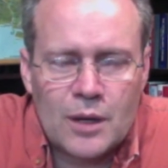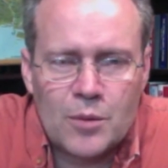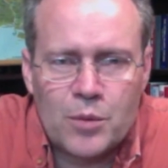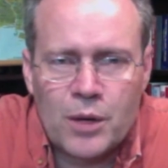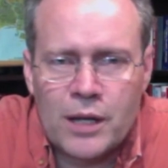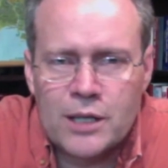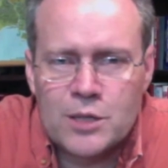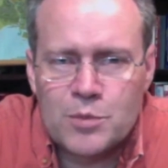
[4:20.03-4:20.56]

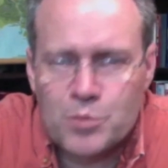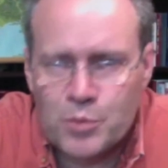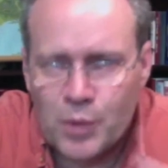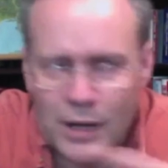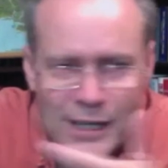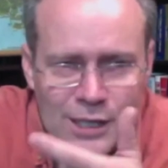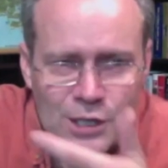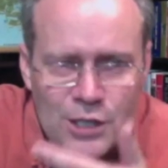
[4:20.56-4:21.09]

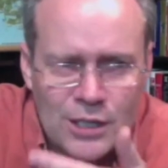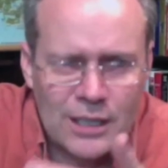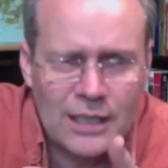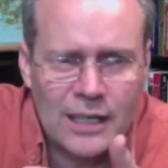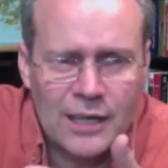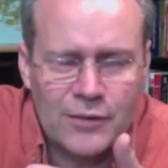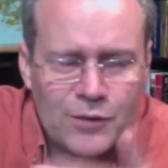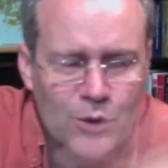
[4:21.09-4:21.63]
Pledge to the
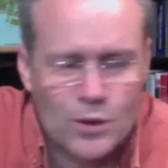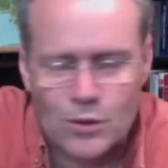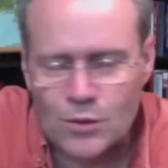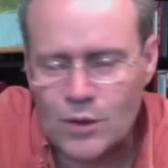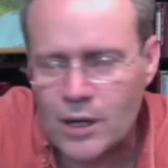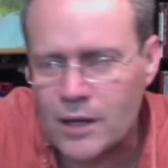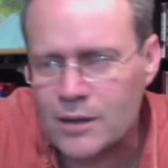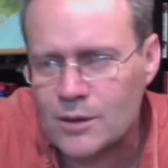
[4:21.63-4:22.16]
left or
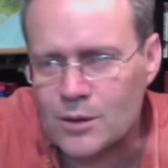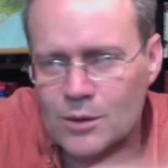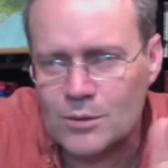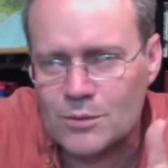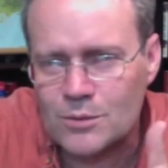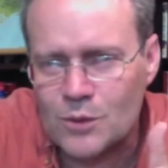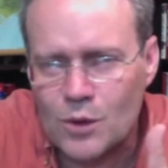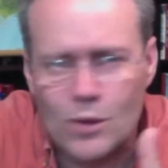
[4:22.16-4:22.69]
right
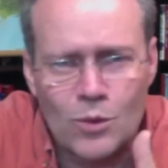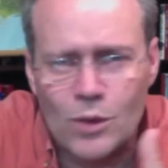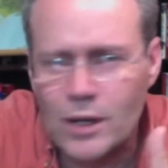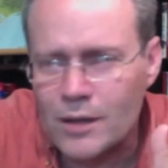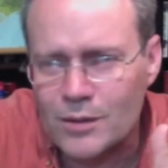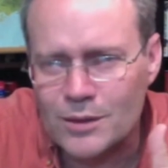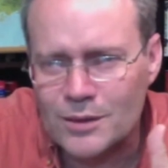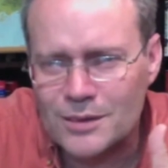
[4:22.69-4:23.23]
or
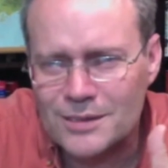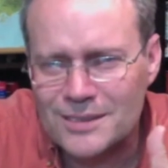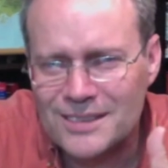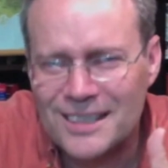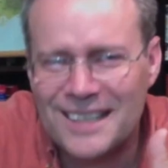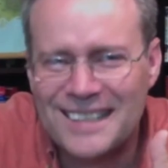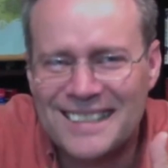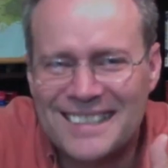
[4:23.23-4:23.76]
whatever.
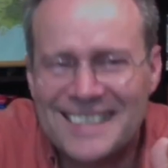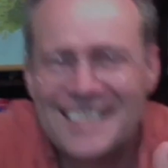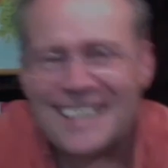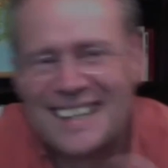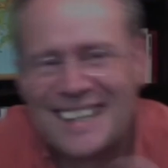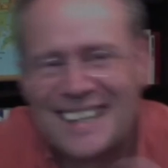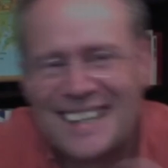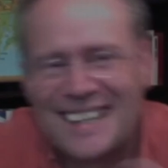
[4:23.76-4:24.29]

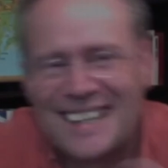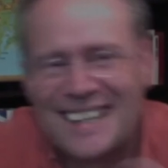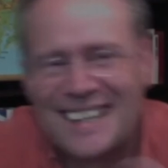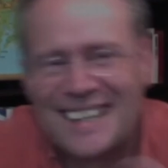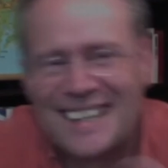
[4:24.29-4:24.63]
I can't remember.